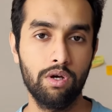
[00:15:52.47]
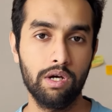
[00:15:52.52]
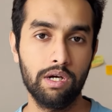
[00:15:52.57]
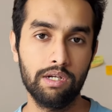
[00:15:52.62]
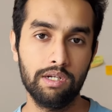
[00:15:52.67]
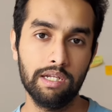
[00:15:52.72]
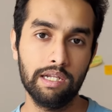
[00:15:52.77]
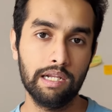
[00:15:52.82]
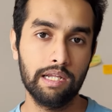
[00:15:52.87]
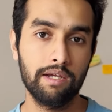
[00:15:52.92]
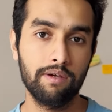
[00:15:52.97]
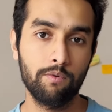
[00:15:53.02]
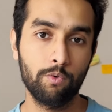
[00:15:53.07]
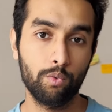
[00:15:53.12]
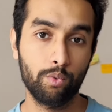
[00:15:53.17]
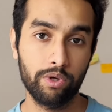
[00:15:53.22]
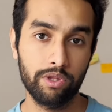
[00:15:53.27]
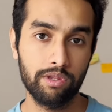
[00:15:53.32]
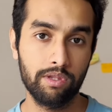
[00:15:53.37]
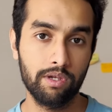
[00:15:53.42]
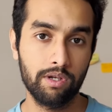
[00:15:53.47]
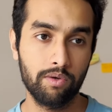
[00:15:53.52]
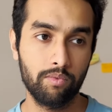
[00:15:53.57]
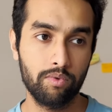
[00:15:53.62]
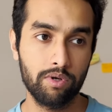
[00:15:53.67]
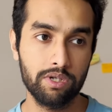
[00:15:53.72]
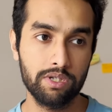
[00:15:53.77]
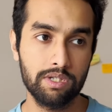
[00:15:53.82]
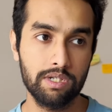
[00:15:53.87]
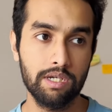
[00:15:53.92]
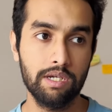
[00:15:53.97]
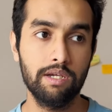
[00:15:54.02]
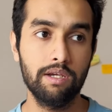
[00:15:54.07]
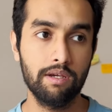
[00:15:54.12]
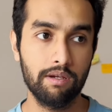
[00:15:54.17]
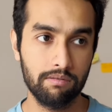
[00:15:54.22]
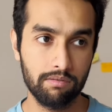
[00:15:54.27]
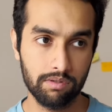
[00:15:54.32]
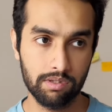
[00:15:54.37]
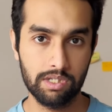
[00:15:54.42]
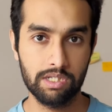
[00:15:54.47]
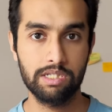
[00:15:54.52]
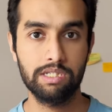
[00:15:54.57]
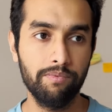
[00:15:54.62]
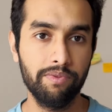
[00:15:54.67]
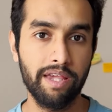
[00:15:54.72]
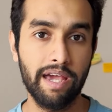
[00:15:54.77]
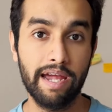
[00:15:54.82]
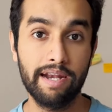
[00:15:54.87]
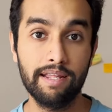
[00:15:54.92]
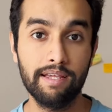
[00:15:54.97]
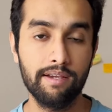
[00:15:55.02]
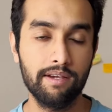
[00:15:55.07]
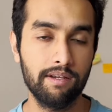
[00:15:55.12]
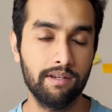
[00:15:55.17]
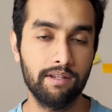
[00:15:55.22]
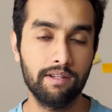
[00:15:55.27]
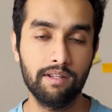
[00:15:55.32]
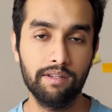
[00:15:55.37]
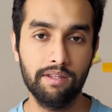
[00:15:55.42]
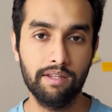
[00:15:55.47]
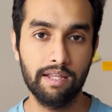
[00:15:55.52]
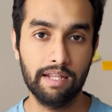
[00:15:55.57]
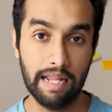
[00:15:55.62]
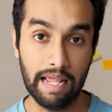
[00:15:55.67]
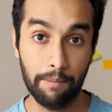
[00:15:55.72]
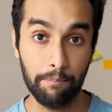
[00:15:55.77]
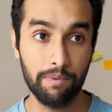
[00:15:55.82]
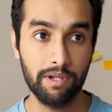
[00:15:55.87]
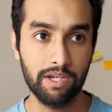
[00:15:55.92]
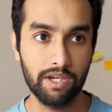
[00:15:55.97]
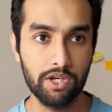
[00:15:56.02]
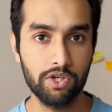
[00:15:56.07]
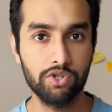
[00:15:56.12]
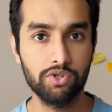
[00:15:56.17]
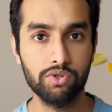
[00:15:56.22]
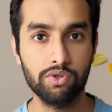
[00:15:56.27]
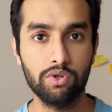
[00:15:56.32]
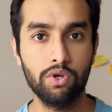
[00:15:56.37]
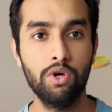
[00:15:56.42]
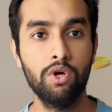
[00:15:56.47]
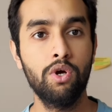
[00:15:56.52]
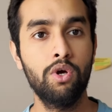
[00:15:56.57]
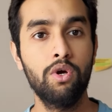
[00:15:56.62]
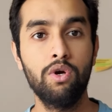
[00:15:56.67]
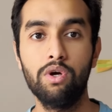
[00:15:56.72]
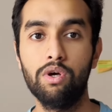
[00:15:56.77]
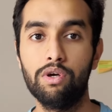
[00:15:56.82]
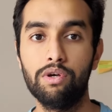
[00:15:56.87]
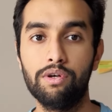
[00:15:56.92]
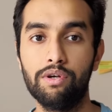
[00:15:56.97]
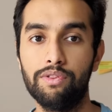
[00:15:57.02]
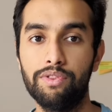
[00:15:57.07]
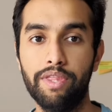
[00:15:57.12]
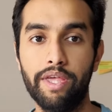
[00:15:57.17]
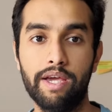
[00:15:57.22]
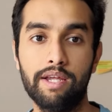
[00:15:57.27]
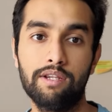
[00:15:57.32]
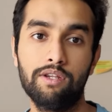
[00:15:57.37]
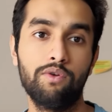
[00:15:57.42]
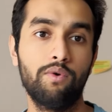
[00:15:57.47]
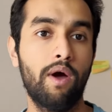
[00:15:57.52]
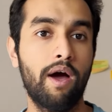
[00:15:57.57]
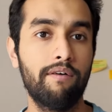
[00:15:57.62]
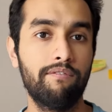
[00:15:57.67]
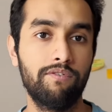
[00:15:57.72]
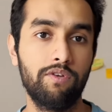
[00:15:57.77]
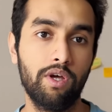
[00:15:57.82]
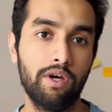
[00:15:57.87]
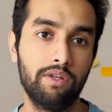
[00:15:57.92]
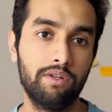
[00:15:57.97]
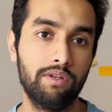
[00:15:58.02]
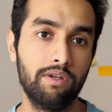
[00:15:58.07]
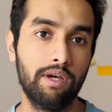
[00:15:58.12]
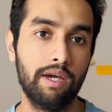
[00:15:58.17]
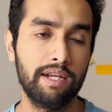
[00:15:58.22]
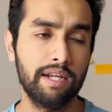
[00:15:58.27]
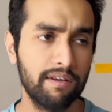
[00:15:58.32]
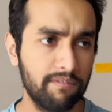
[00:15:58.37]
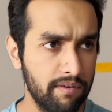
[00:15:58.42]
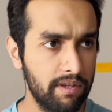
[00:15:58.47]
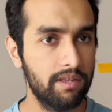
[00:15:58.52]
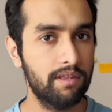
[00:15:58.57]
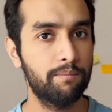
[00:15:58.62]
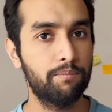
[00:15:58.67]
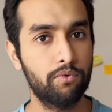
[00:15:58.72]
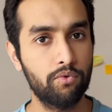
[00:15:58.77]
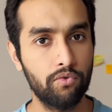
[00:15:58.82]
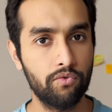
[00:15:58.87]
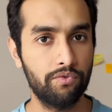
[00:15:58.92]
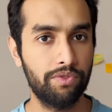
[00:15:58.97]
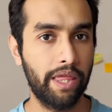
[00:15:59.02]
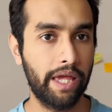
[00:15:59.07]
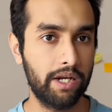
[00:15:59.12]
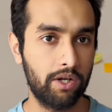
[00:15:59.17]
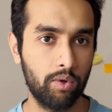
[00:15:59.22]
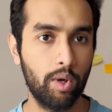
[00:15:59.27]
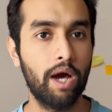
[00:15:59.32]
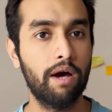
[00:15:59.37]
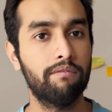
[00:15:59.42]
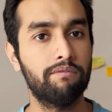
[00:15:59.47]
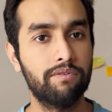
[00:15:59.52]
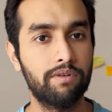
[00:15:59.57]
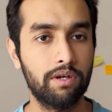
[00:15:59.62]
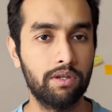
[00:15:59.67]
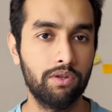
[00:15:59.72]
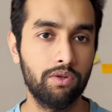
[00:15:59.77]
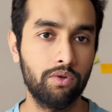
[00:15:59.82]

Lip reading: dealing with the university, just adding in an application that you have done and giving the proof that you have done